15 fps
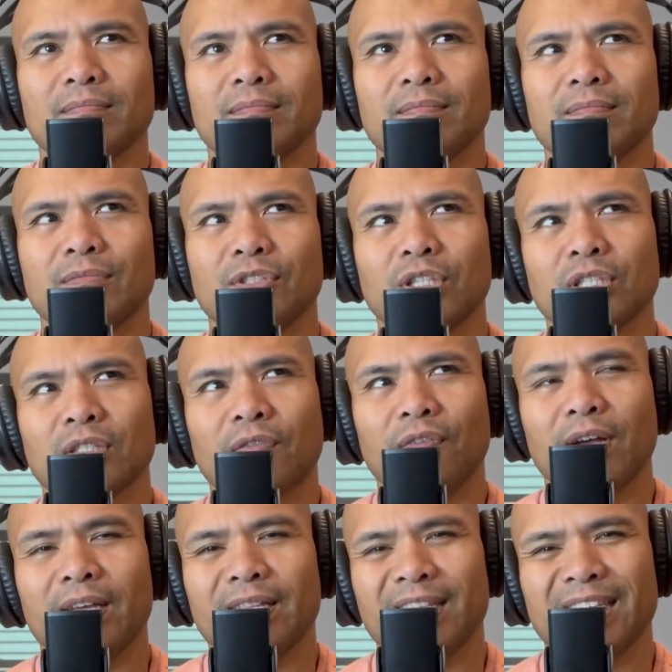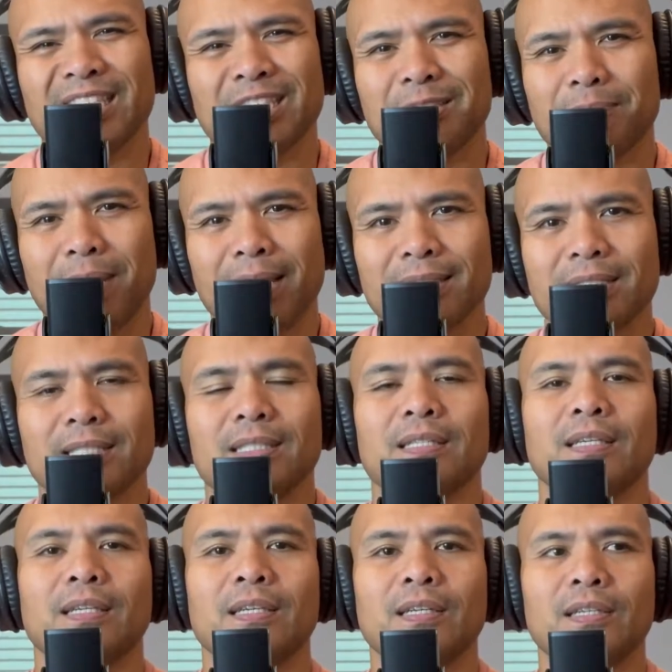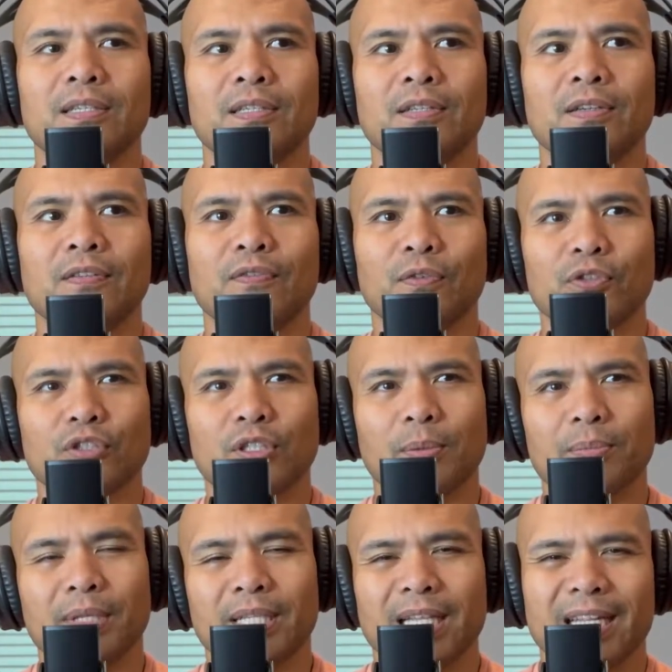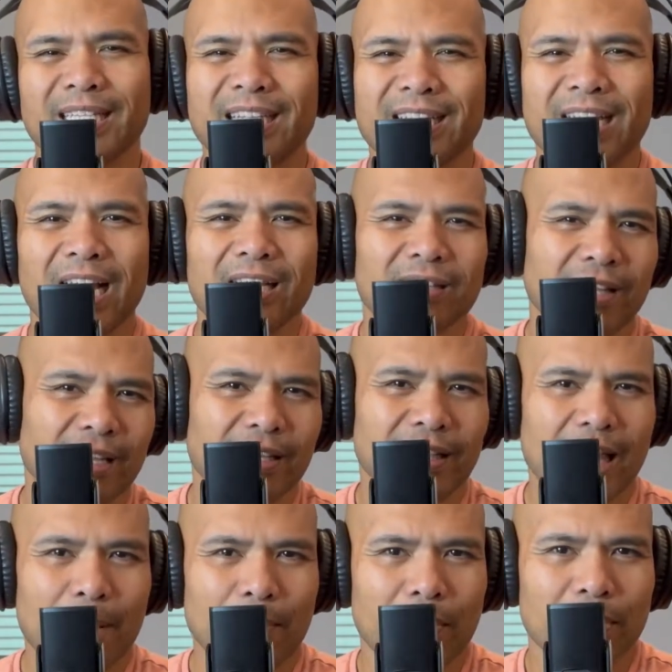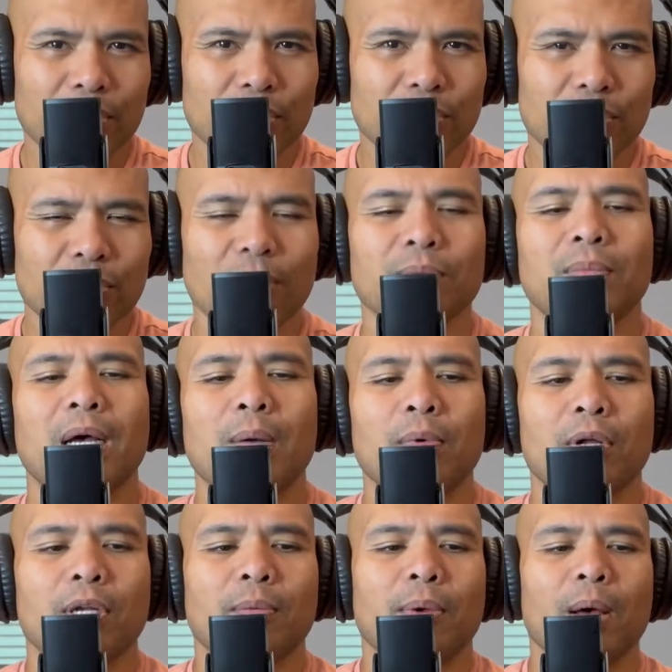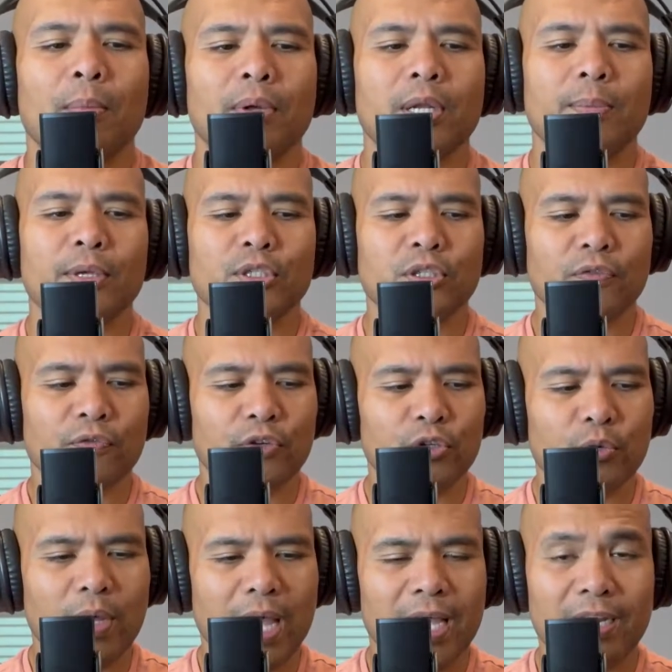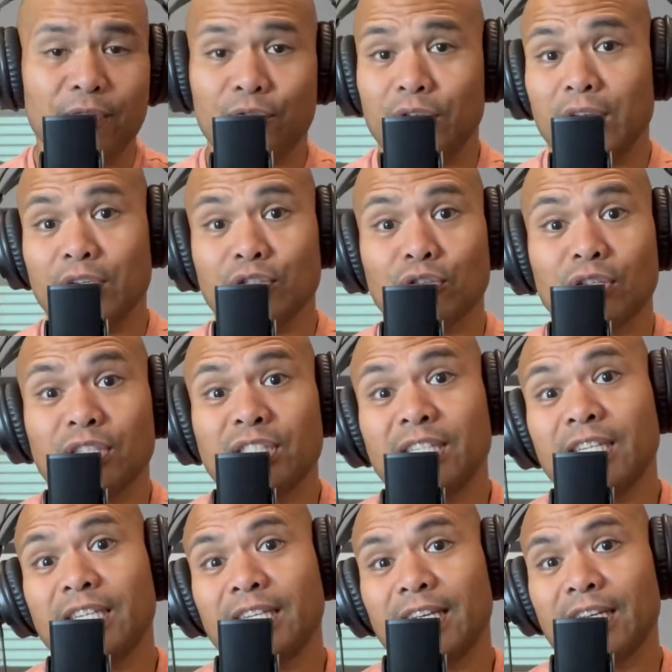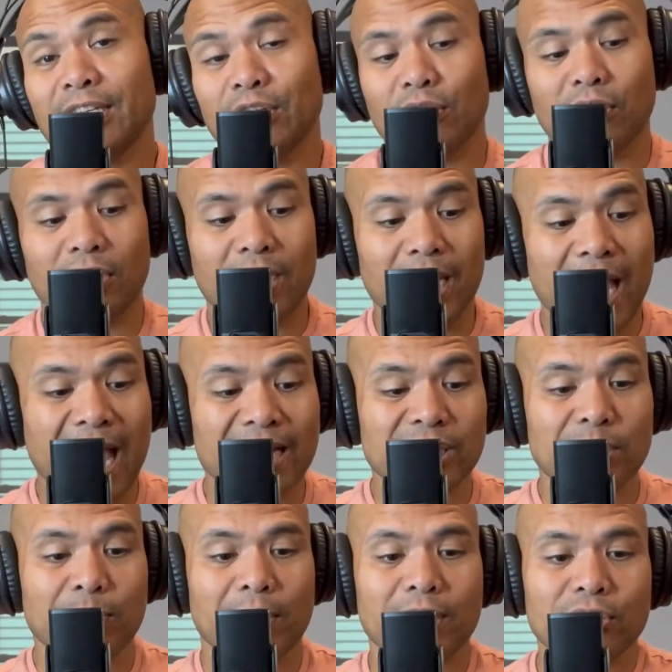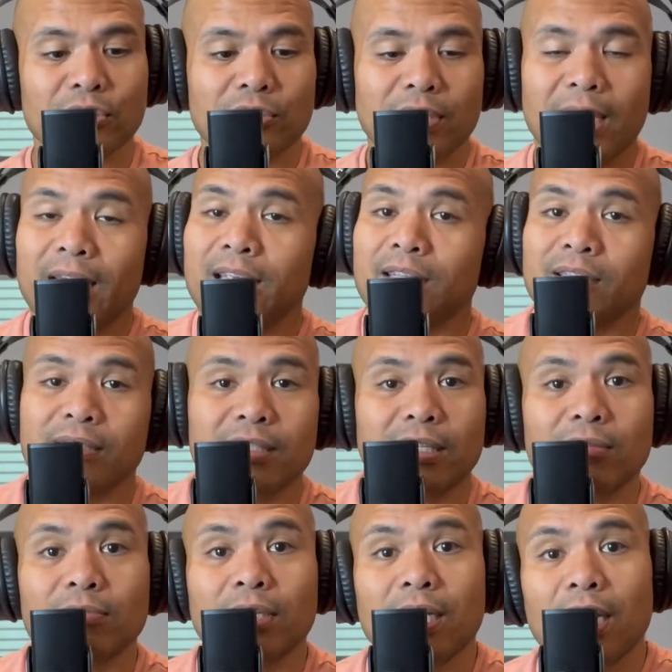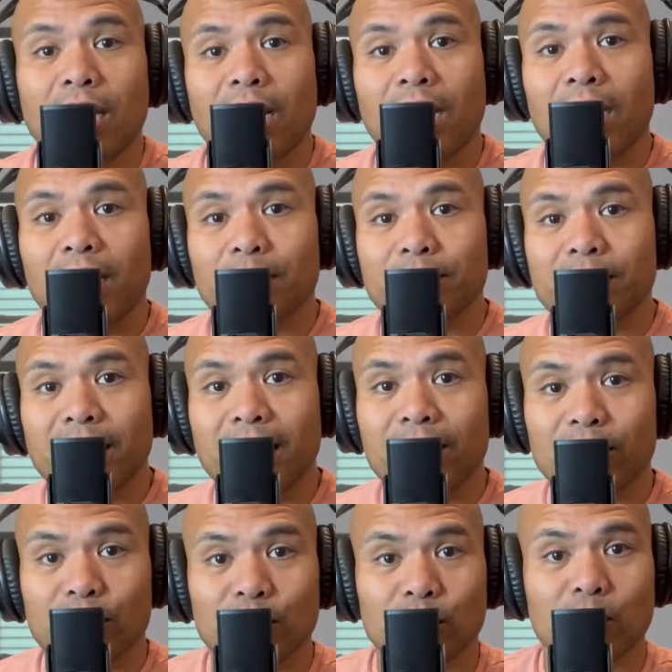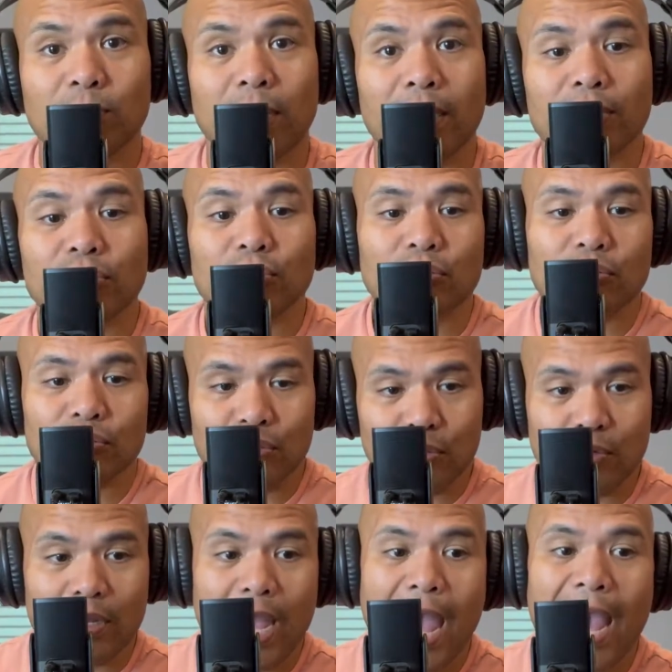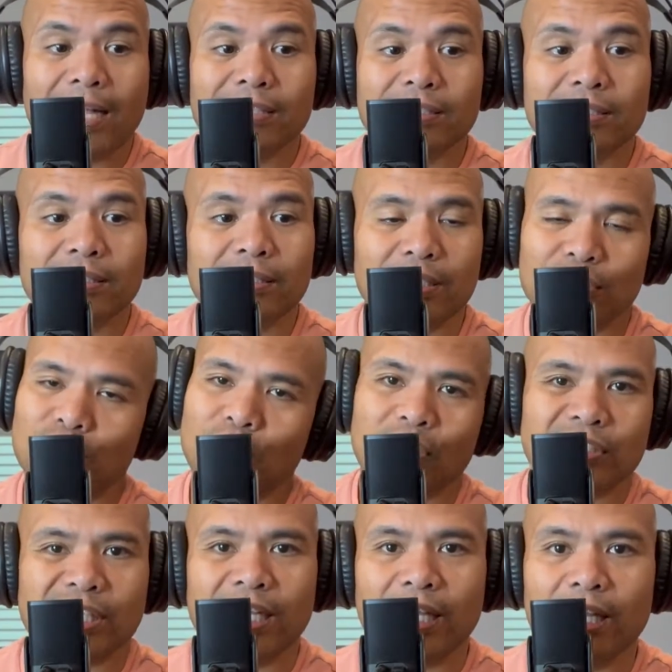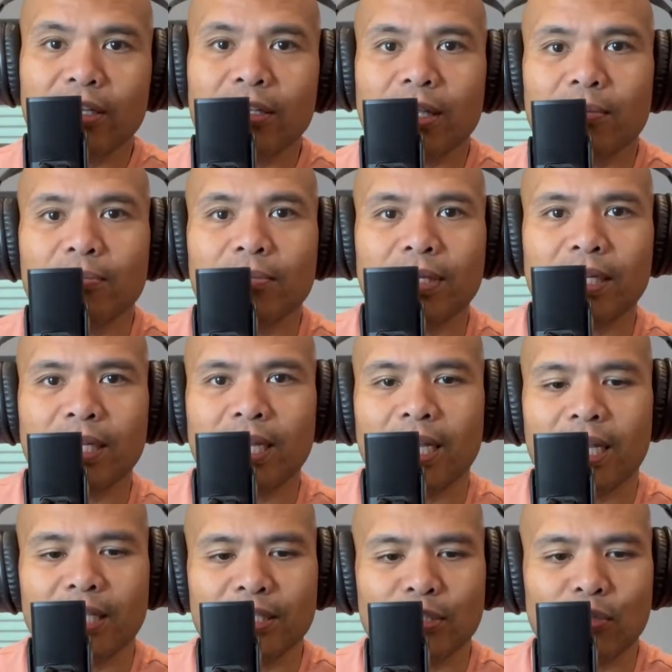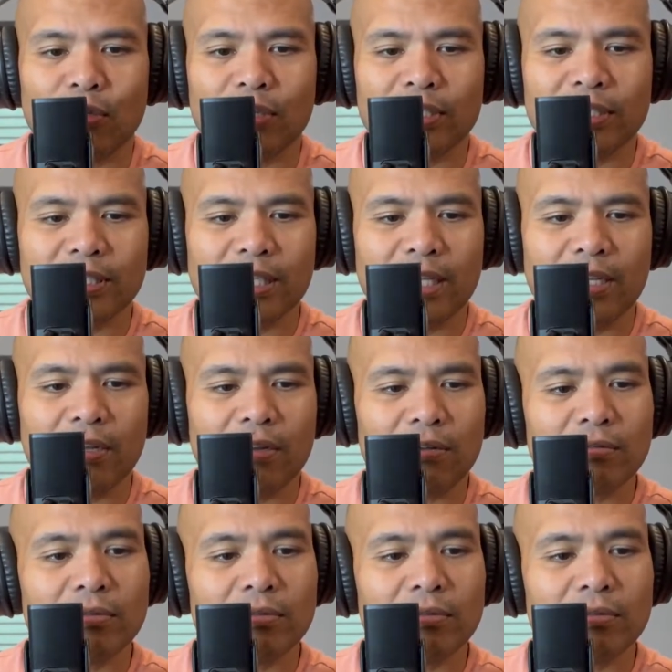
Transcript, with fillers: justify the expense for something that I did not like that much. So I'm on a, I'm on a mission for a new hat, and if you guys are listening and are a hat sponsor, hey, you know I'm down to sponsor your hats as long as I like them and uh, as long as they are